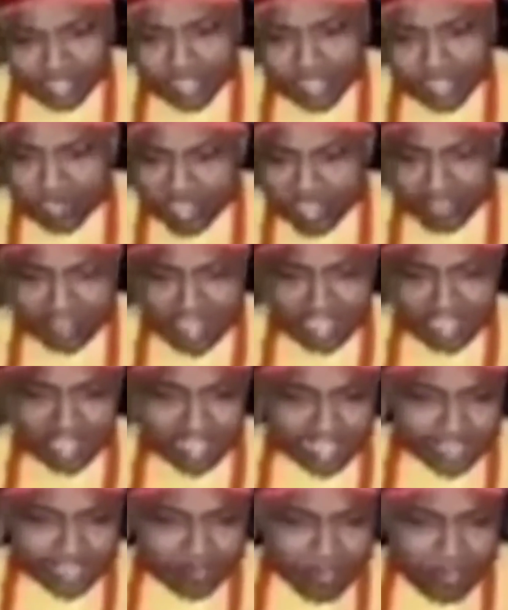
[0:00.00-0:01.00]
Biafra is
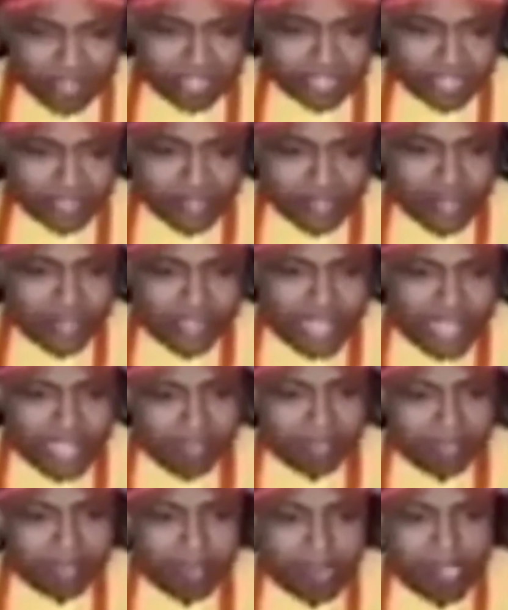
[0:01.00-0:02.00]
a spirit.
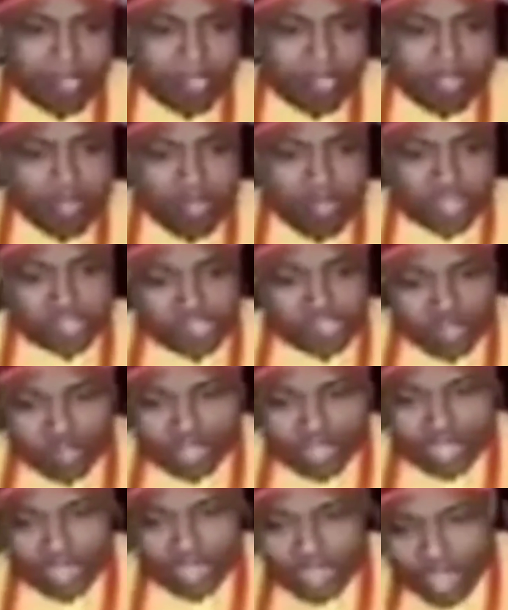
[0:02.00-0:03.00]
Now, when
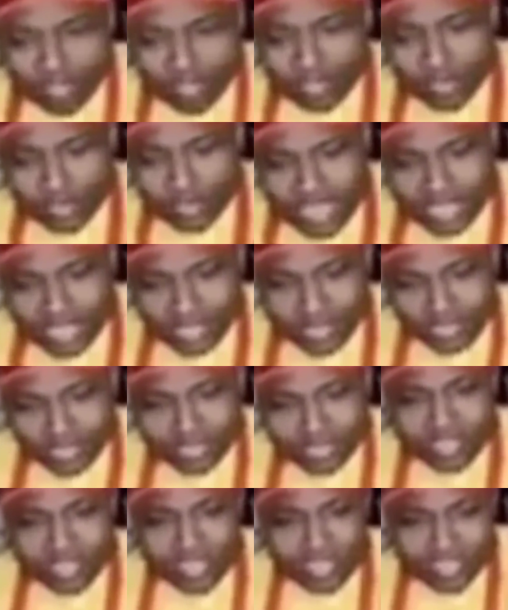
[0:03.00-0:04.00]
somebody come to tell
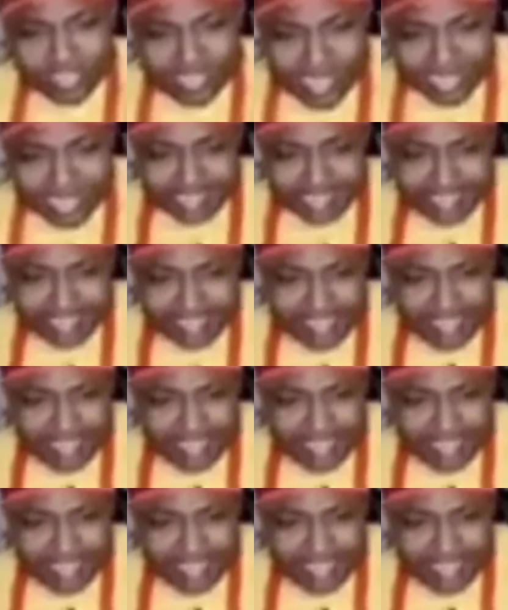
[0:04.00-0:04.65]
you that